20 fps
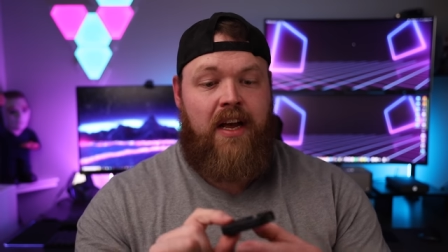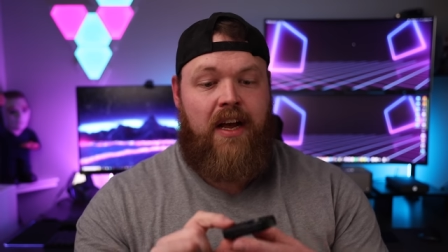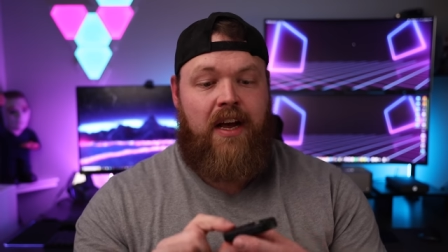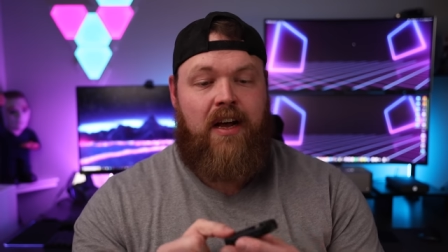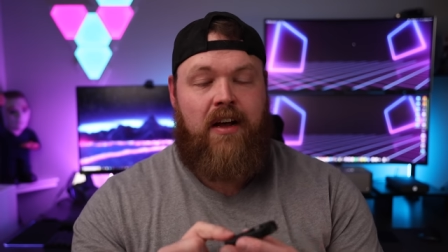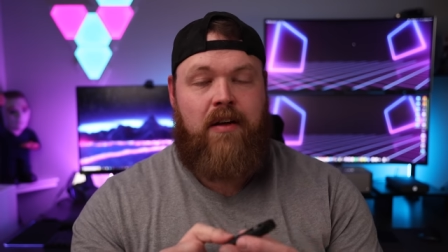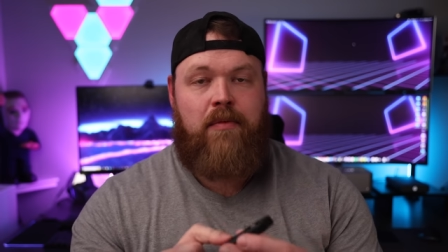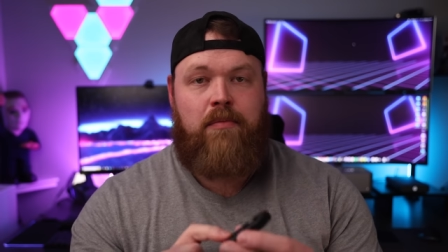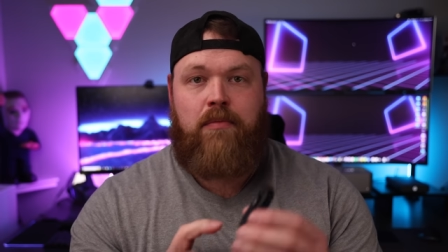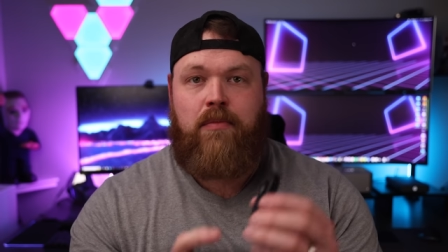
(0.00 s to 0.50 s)

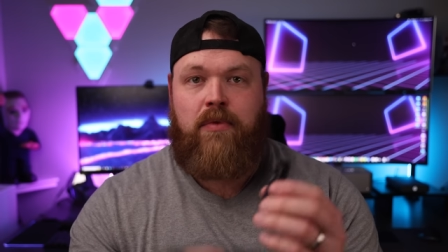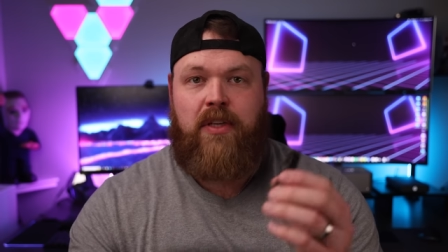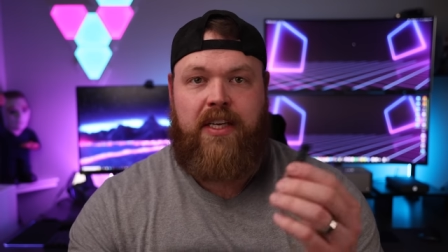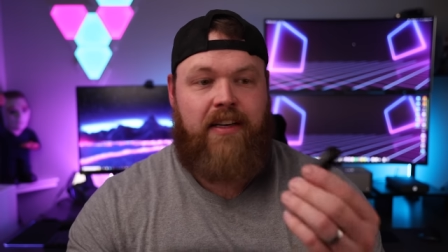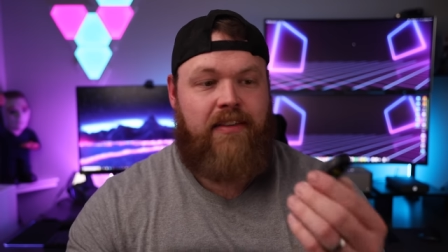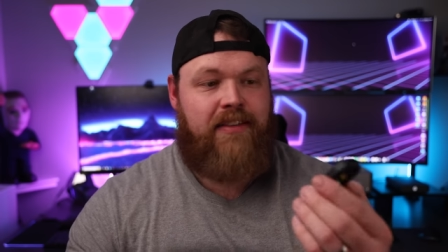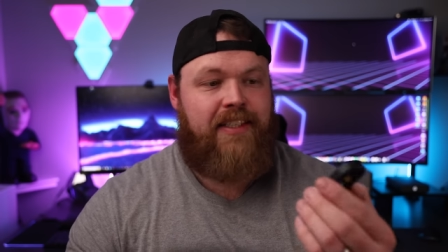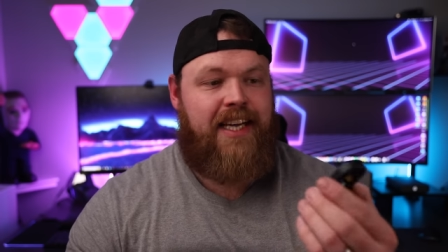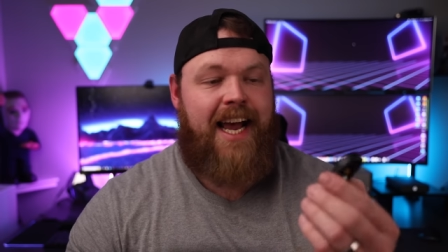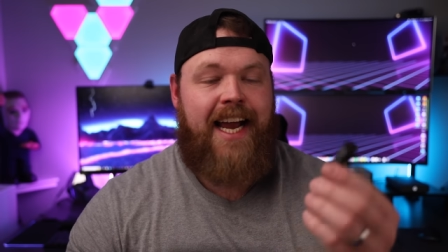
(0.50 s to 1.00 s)
Look
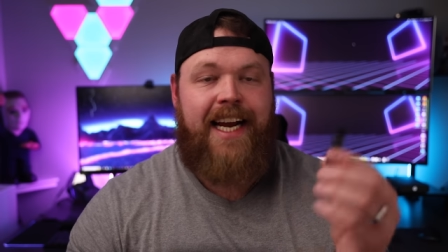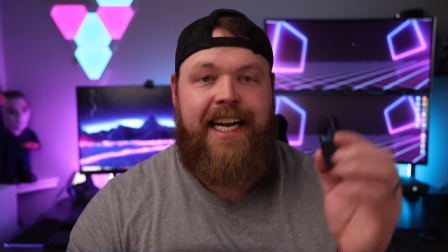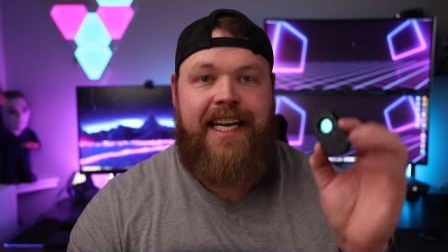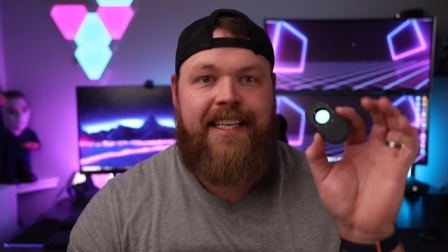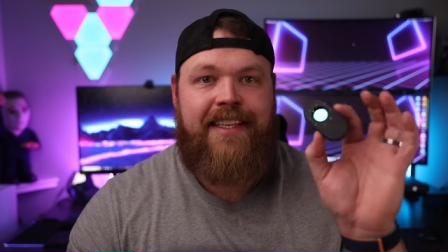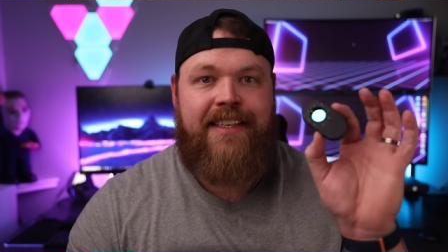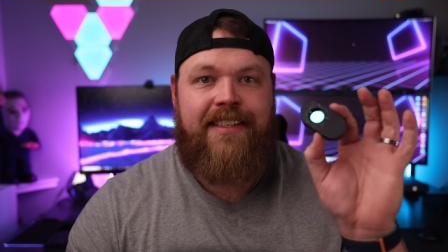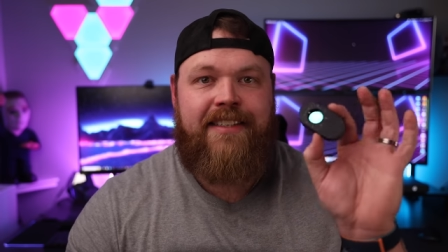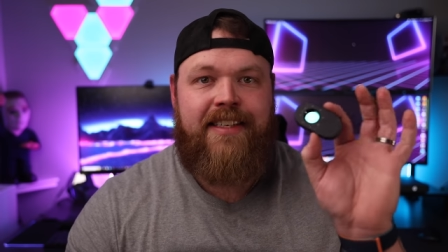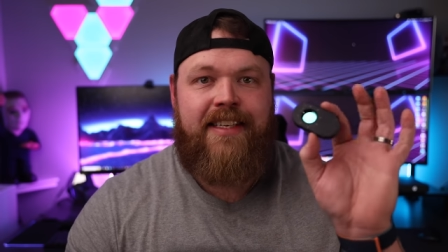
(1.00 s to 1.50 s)
how
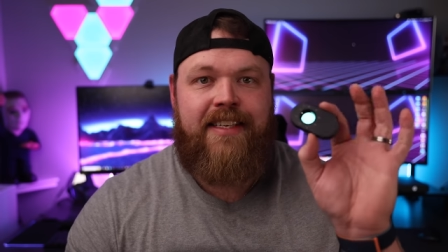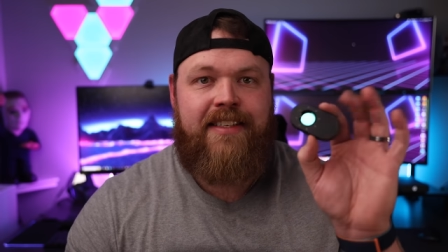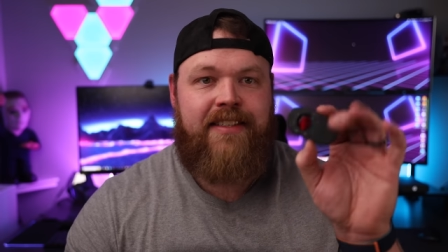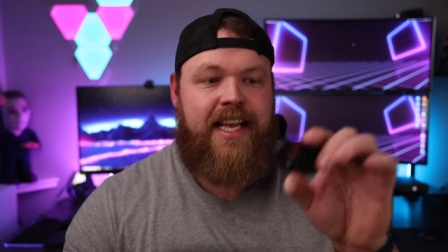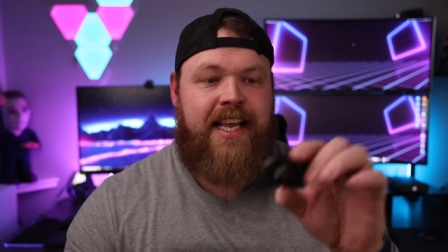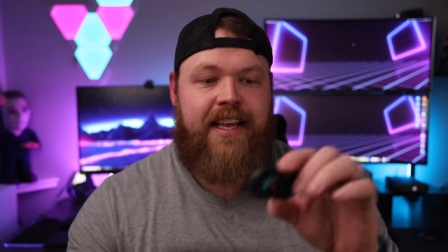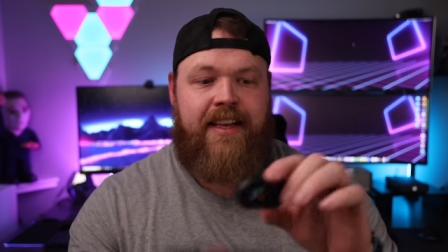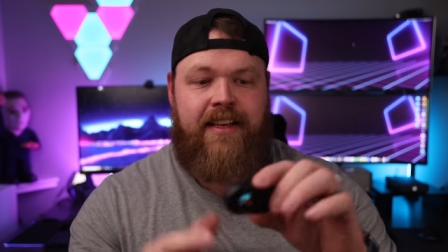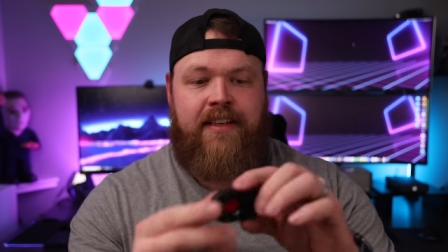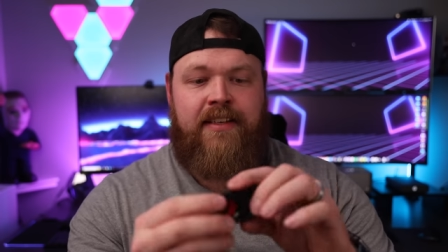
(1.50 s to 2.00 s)
tiny this is.
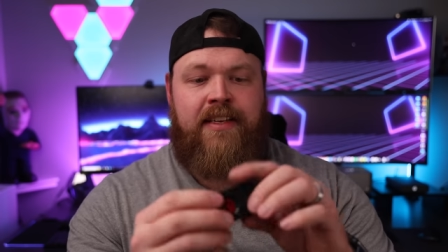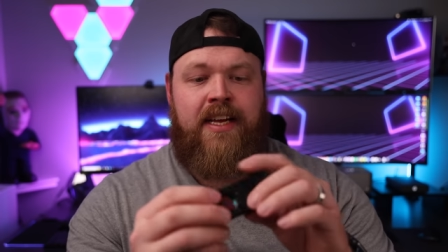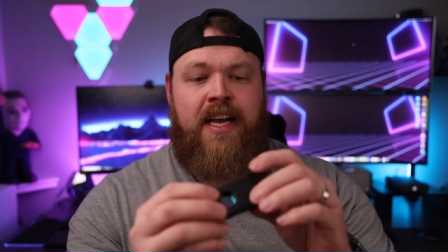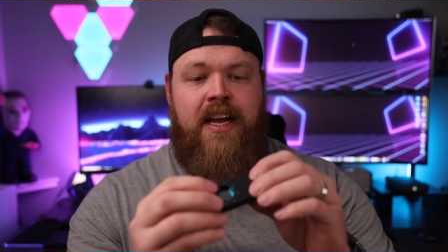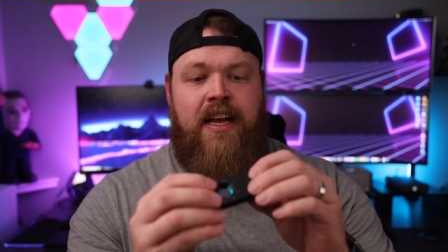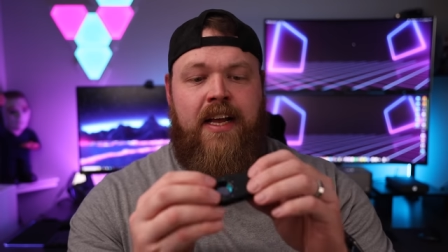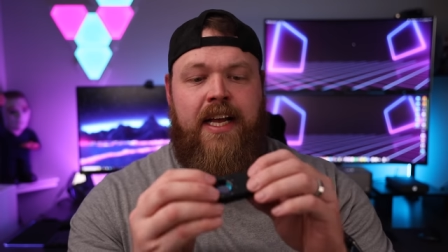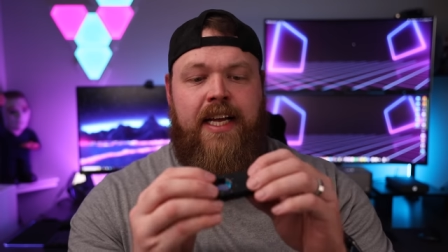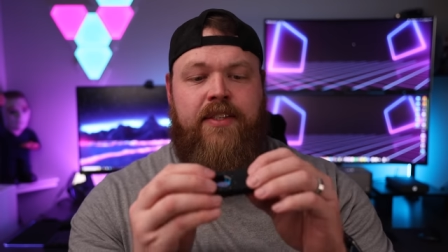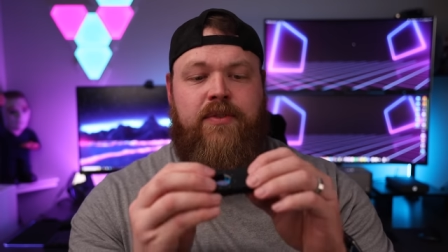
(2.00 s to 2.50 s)
And
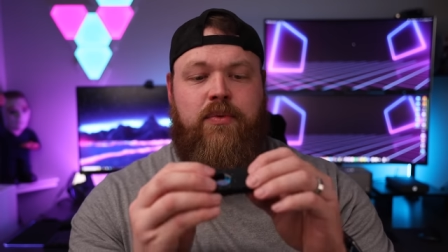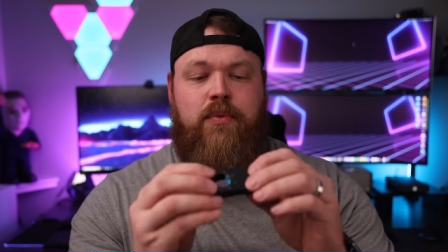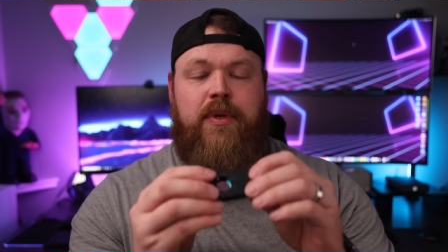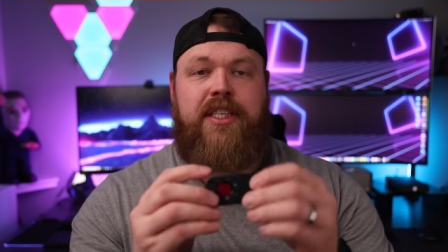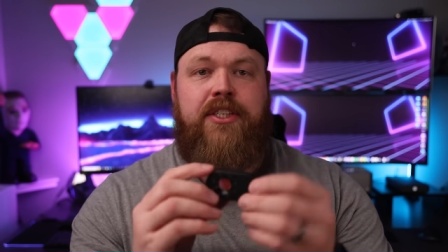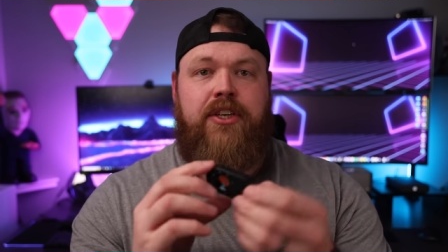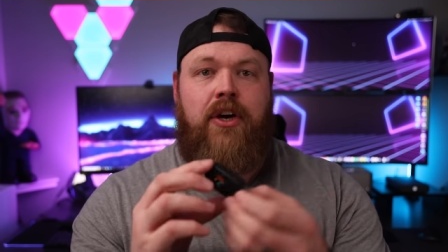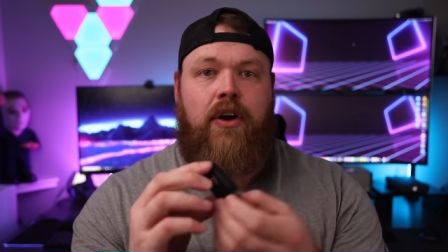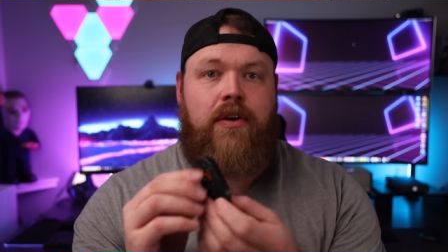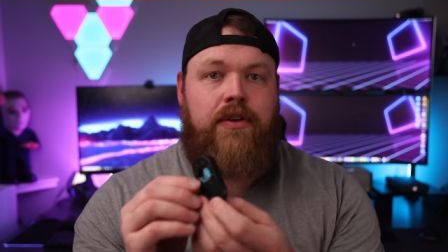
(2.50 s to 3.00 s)
it's
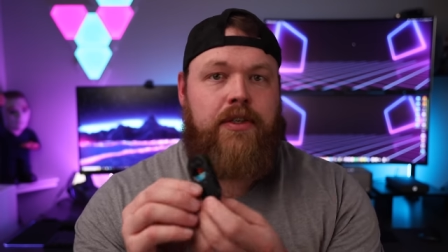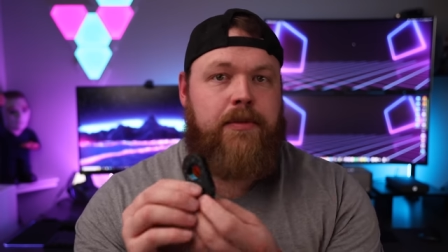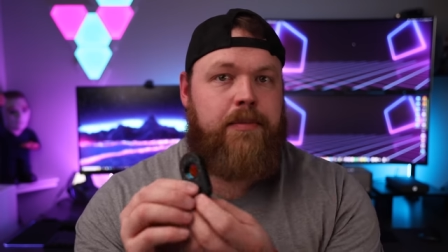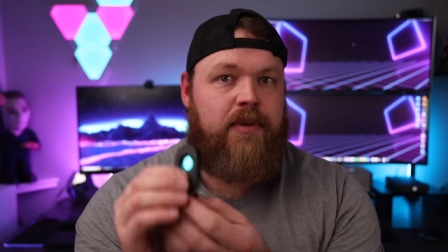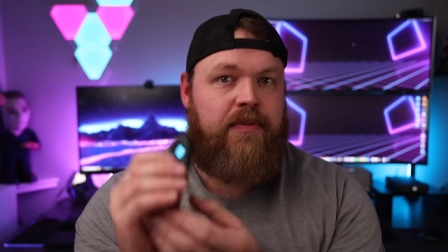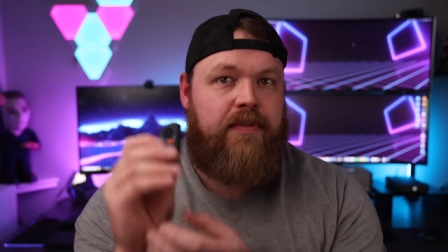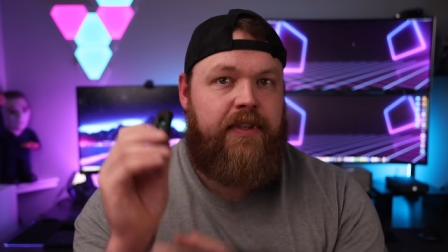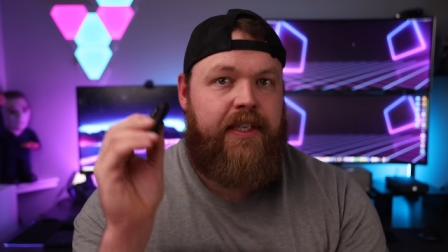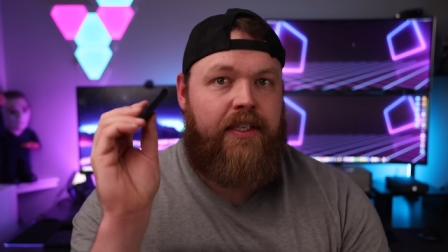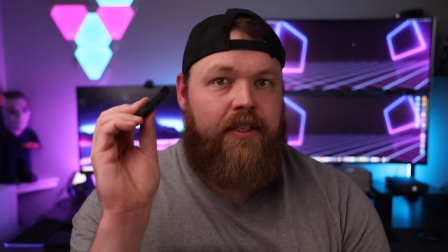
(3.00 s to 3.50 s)

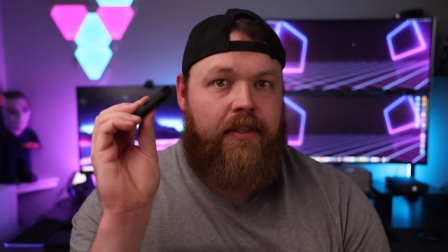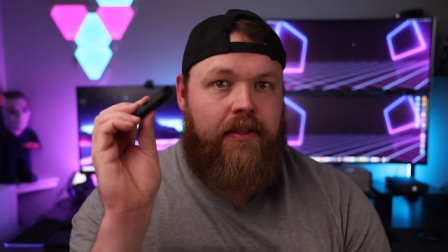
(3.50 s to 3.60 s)
rechargeable via